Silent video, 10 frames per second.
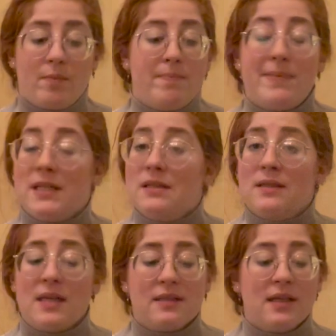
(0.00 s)

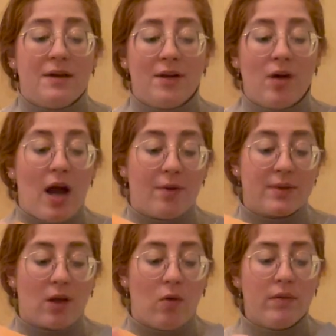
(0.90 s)
Best case scenario, I
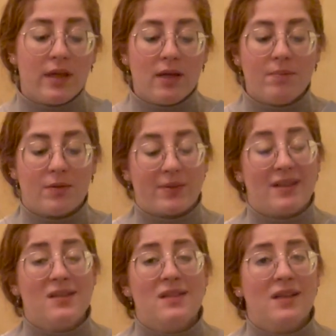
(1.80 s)
read the whole thing, but
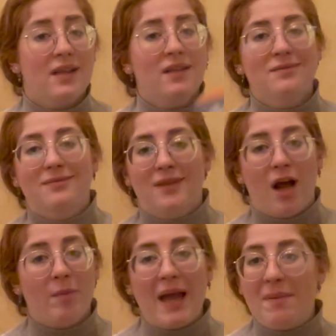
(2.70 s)
realistically,
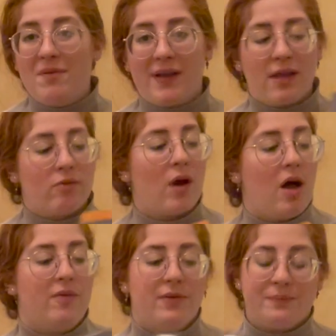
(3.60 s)
I'll be happy if I get through
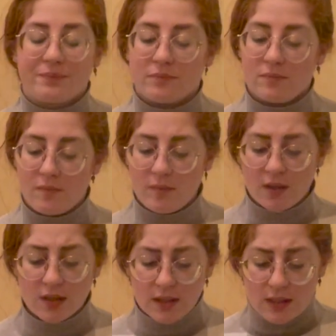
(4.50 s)
half.
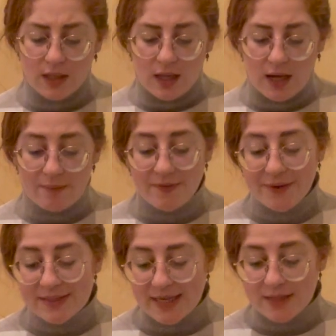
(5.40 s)
I'm
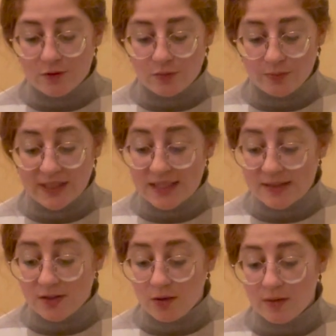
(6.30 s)
very excited to read
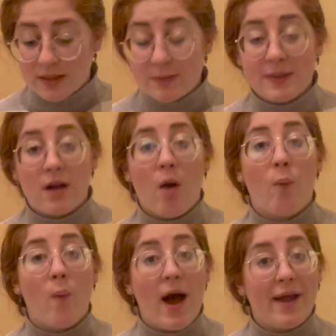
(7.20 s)
this though. It's been a
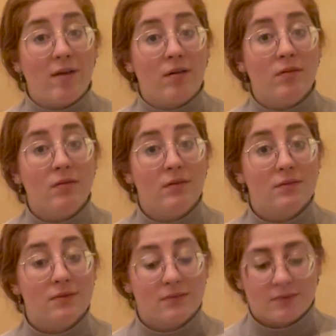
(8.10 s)
while
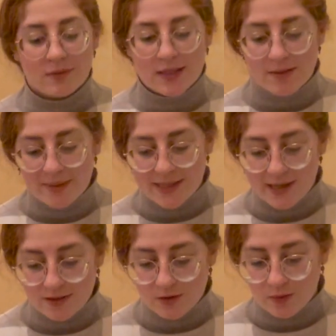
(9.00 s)
in the
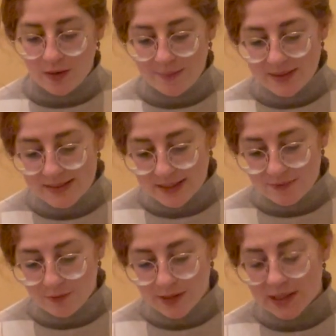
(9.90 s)
making, so I'm excited
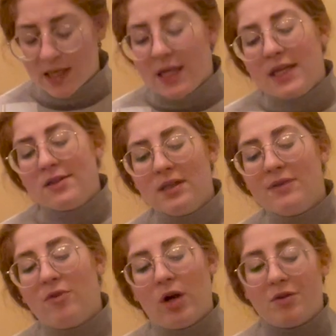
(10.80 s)
for it. It's
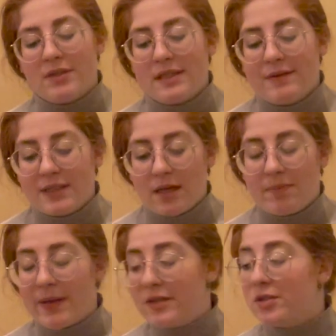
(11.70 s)
478
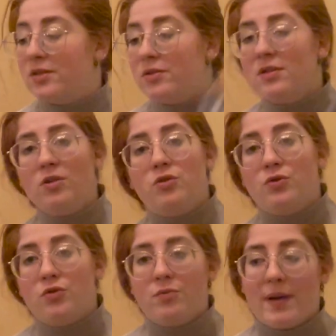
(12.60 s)
pages, so it's not
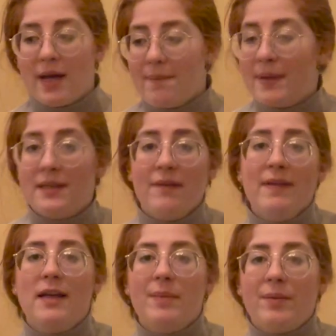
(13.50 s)
too bad, but
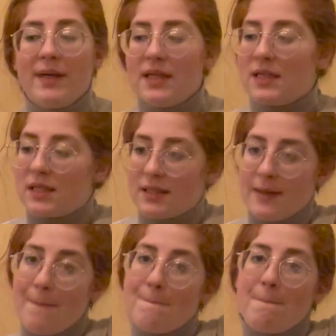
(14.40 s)
definitely gonna be reading this
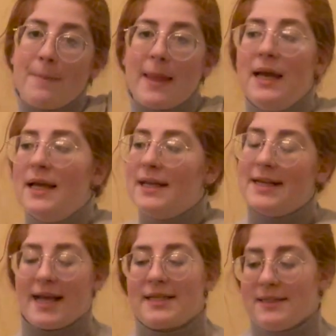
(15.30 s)

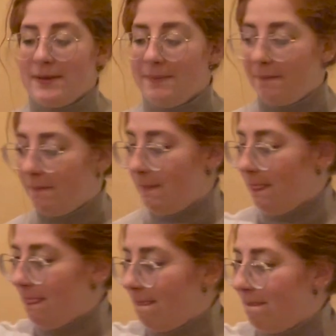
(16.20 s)
next.
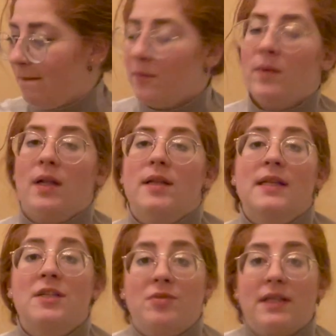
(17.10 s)
Well,
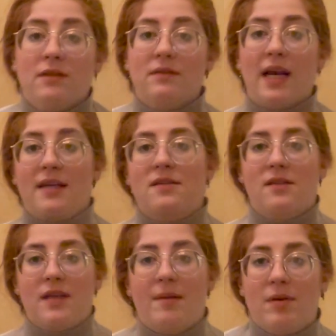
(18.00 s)
literally next,
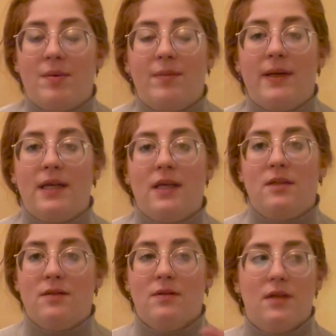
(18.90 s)
because I'm gonna be reading
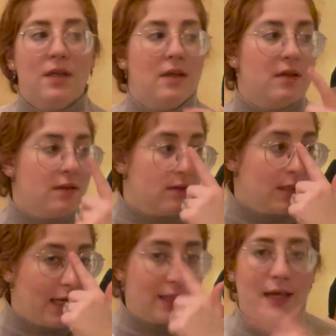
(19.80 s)
it
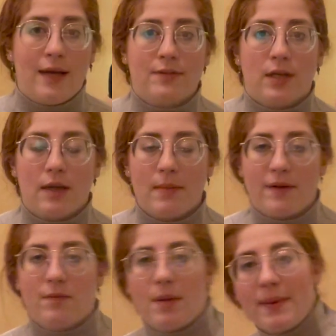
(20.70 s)
tonight after I come back
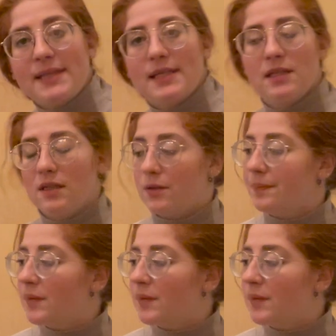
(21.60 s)
from my Mexican dinner.